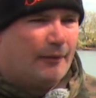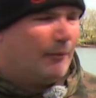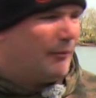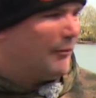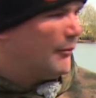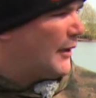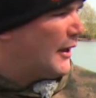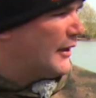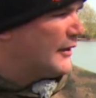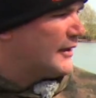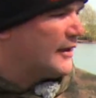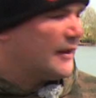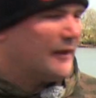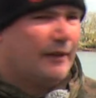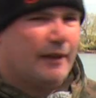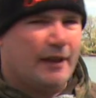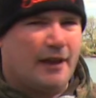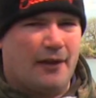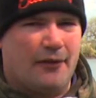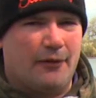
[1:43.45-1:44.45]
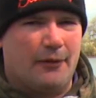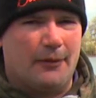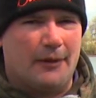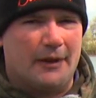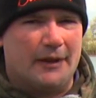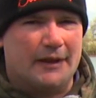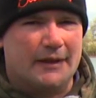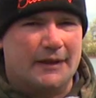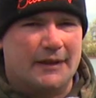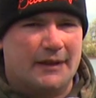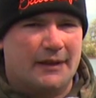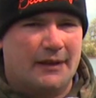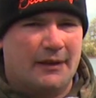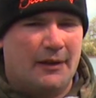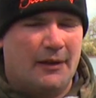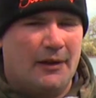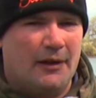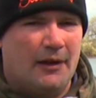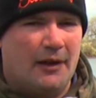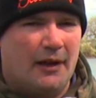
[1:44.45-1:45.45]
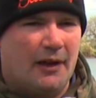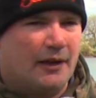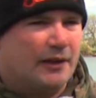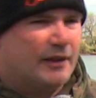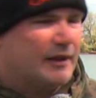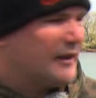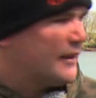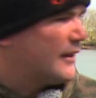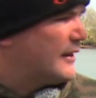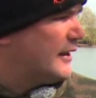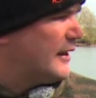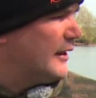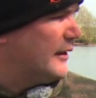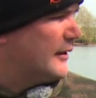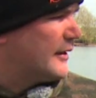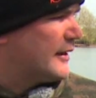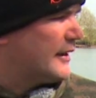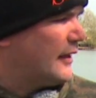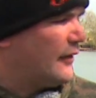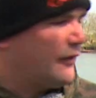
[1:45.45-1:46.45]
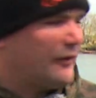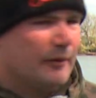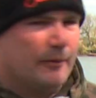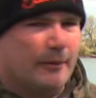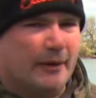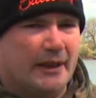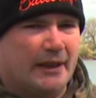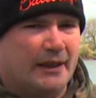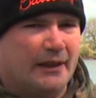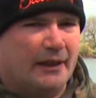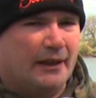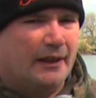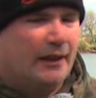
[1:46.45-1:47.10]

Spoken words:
Most of the other ones are just too stiff for me.